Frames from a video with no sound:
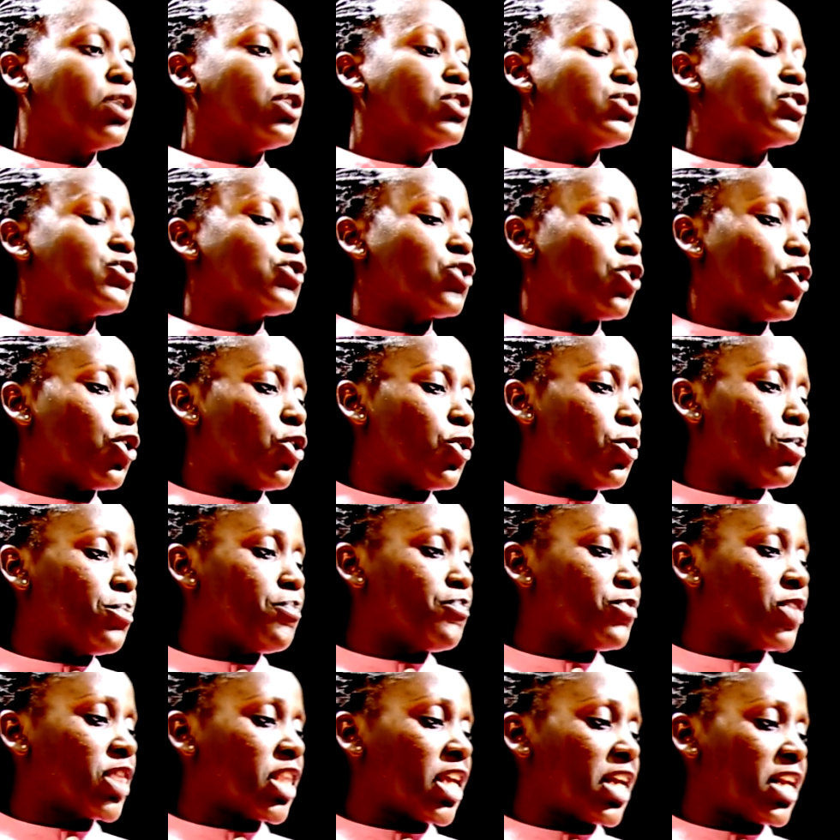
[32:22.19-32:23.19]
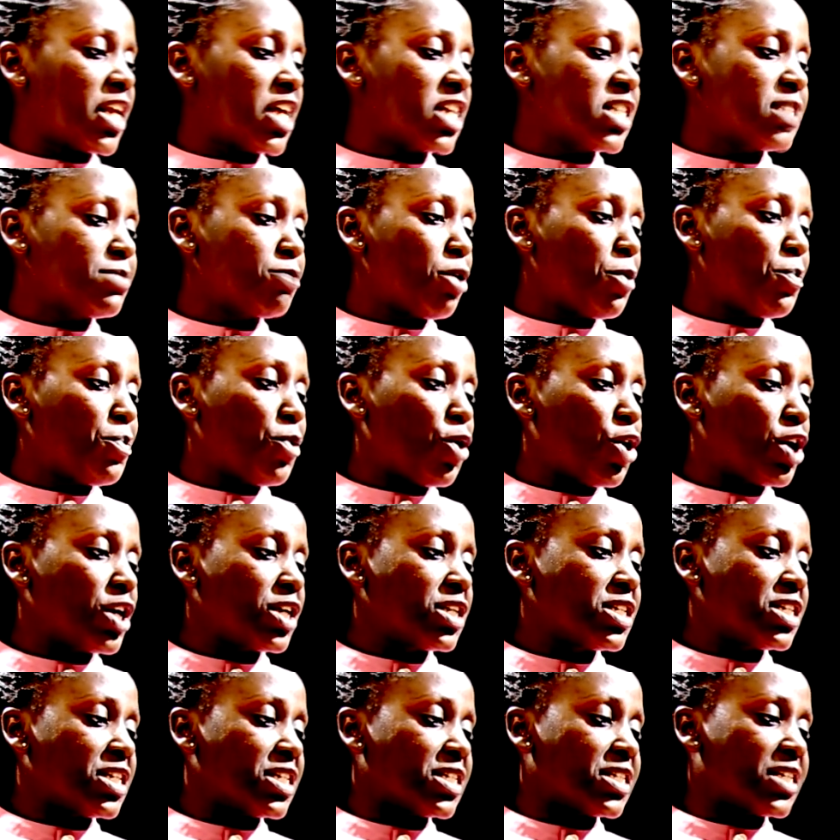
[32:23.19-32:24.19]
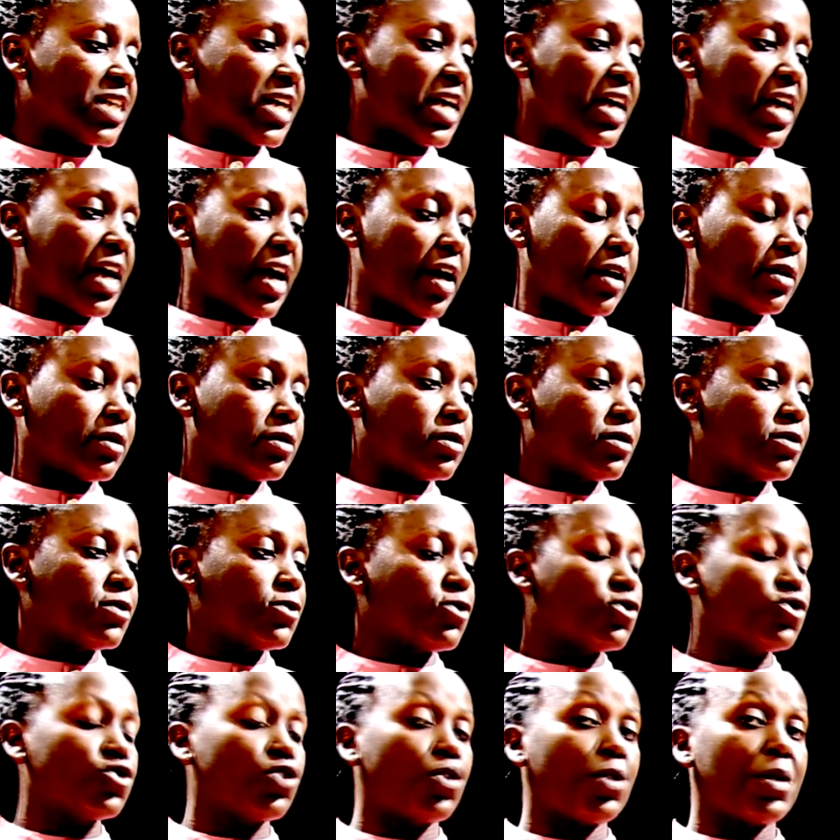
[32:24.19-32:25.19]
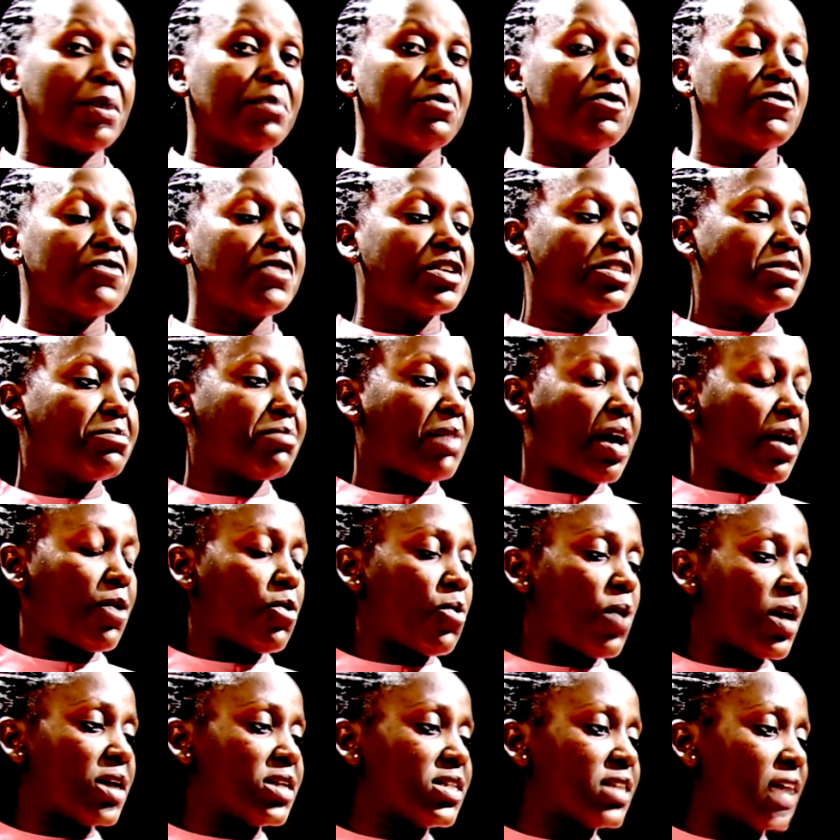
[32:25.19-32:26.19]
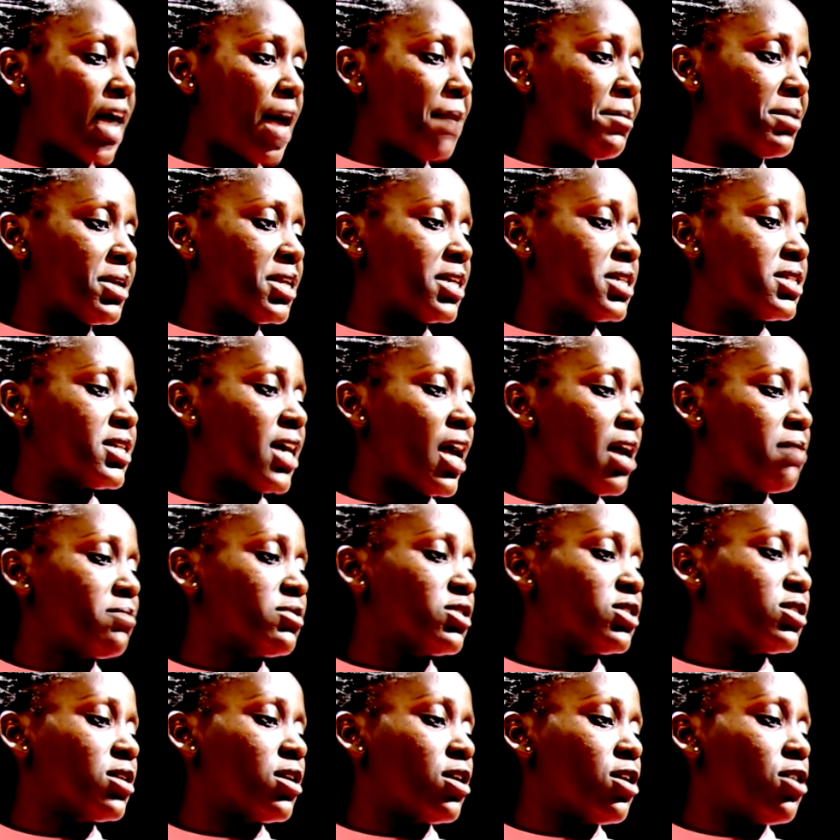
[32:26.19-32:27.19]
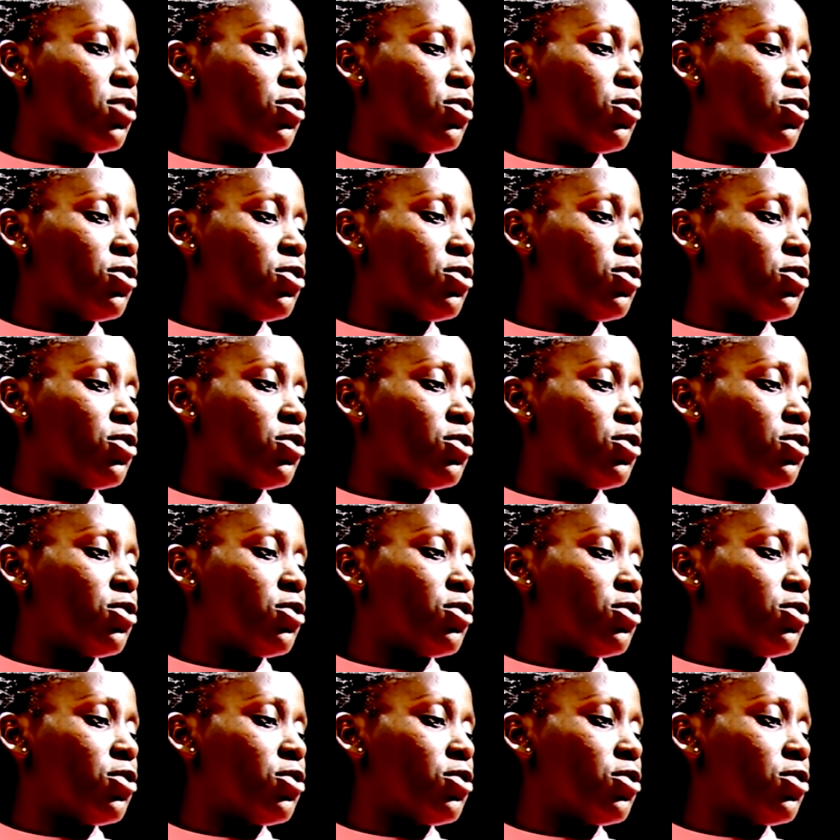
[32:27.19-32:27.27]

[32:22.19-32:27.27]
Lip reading: So the decimal point is here. So we move it backwards how many times?